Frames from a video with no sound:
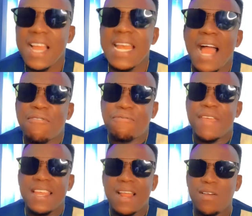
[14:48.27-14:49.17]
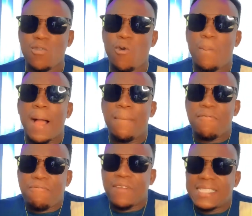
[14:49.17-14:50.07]
na afei na u ba be
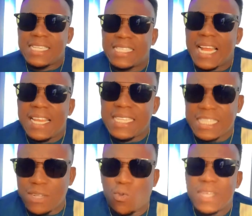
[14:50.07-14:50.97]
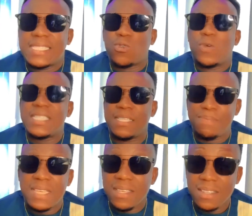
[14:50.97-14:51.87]
face challenge no consequence
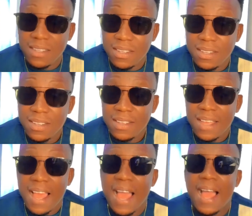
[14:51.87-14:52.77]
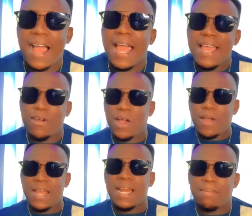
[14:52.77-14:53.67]
bi e
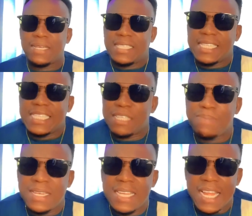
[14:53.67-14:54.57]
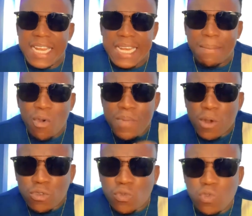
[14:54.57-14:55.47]
enam decisions bi ni enam obi
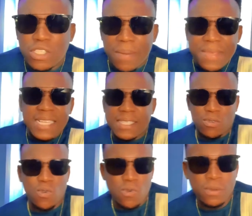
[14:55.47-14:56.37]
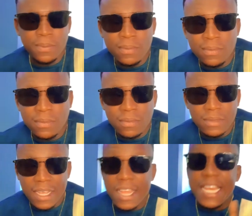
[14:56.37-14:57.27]
otutu some years ago
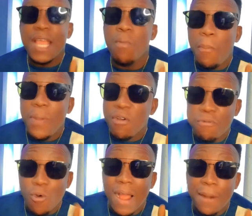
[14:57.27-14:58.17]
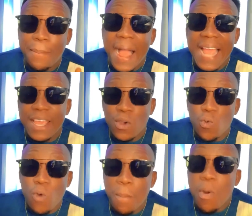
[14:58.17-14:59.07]
Nemu painful one pie
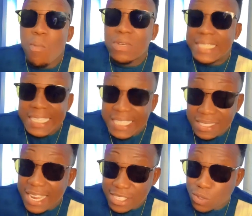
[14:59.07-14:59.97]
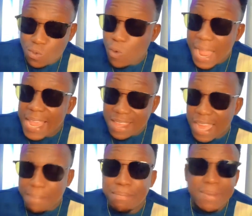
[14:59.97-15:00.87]
wapomudin. That is why
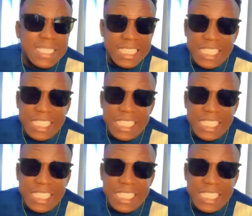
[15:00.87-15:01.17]
I'm much